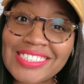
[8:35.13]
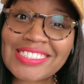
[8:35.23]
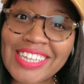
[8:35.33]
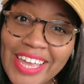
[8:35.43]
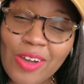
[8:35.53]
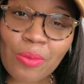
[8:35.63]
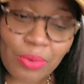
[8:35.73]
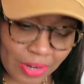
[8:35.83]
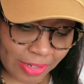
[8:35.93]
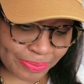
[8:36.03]
Kell
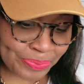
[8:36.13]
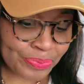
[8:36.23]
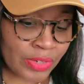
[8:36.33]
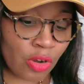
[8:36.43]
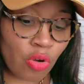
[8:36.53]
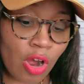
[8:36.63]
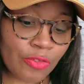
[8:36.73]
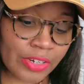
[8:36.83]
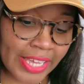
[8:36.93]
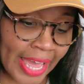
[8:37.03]
Brook,
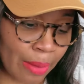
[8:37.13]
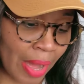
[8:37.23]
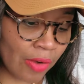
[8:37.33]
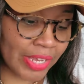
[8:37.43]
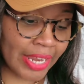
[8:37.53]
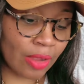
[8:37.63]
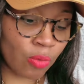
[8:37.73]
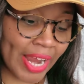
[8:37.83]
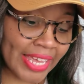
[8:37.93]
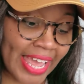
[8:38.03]
Crawford came out in a
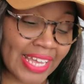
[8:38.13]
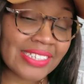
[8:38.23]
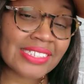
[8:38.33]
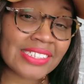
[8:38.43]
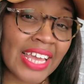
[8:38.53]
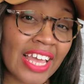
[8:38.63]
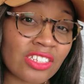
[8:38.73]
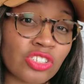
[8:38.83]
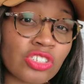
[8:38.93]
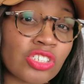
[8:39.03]
right-handed
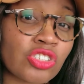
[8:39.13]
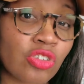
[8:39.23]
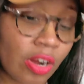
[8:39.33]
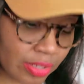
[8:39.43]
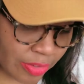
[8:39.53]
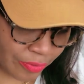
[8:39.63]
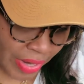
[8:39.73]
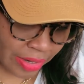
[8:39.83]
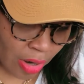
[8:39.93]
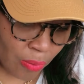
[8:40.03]
stance to start the
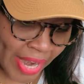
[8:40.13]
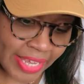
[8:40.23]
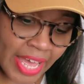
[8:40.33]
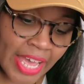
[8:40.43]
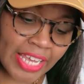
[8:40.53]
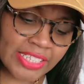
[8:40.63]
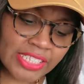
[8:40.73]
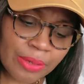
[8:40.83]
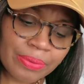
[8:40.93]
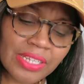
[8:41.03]
fight, all right? He
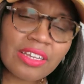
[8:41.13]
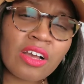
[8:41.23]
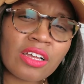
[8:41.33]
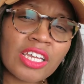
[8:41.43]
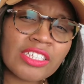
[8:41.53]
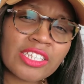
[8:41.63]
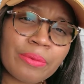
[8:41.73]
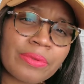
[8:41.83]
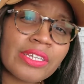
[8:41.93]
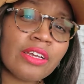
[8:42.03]

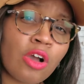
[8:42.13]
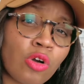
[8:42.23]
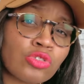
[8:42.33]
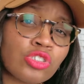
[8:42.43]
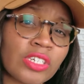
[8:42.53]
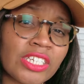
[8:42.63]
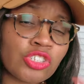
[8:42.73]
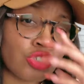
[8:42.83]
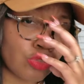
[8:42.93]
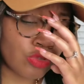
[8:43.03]
typically goes to
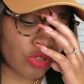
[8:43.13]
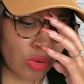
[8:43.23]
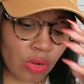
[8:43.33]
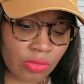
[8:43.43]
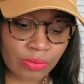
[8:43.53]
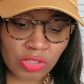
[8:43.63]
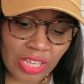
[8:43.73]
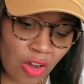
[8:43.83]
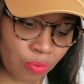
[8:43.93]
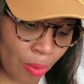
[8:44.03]
his usual
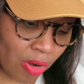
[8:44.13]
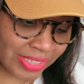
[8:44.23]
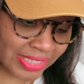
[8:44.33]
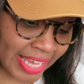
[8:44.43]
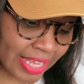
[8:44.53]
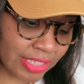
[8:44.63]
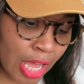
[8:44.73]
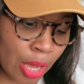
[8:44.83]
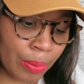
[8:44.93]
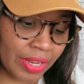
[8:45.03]
southpaw stance,
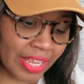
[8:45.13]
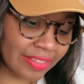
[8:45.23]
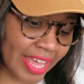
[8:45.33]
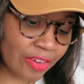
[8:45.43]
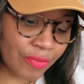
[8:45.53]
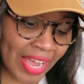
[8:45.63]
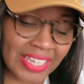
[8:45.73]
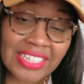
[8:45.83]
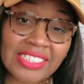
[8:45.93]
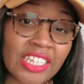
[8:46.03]
but in that fight,
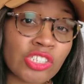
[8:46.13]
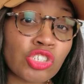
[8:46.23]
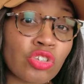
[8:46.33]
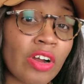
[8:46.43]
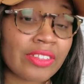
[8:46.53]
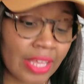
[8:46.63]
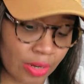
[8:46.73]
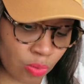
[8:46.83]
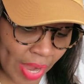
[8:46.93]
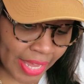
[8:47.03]
he didn't start that
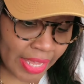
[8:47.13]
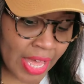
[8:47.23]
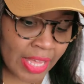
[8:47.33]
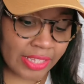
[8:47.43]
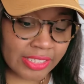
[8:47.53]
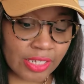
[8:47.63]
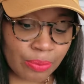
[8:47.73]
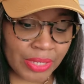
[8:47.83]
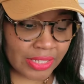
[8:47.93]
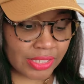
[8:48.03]
way. This could
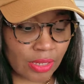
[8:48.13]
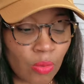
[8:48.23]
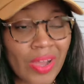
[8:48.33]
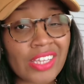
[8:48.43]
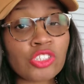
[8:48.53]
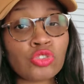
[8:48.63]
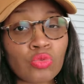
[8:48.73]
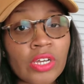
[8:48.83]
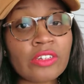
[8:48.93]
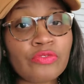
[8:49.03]
be in some ways to
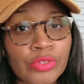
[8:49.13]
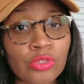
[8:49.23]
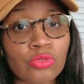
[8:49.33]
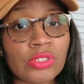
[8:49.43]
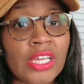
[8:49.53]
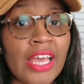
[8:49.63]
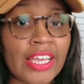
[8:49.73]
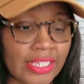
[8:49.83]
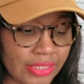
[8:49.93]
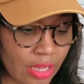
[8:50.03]
confuse
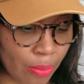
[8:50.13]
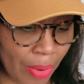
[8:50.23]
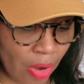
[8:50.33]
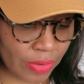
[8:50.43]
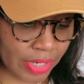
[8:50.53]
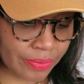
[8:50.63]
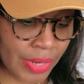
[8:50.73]
his opponent.